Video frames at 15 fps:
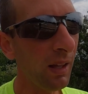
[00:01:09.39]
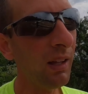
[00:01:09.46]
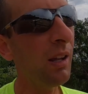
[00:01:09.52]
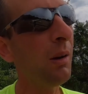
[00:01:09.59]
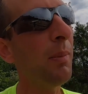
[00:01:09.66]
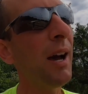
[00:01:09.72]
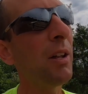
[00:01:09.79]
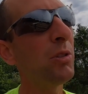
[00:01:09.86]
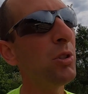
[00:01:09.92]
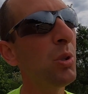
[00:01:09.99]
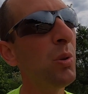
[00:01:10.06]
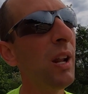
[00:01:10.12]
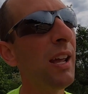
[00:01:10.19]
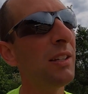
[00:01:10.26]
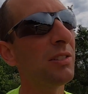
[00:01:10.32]
And then about
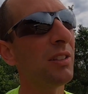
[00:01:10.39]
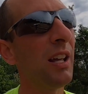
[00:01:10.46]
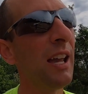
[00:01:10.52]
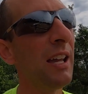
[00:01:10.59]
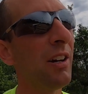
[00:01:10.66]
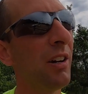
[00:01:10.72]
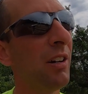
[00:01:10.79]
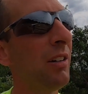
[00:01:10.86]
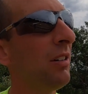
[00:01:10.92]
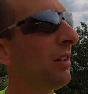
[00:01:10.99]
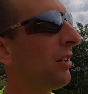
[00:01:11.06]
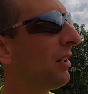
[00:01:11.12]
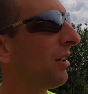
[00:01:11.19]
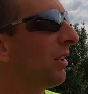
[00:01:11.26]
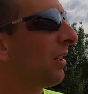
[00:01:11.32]
2 days later,
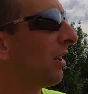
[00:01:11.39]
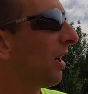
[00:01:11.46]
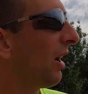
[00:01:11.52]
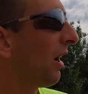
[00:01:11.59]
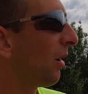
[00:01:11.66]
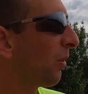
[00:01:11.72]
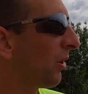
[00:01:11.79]
we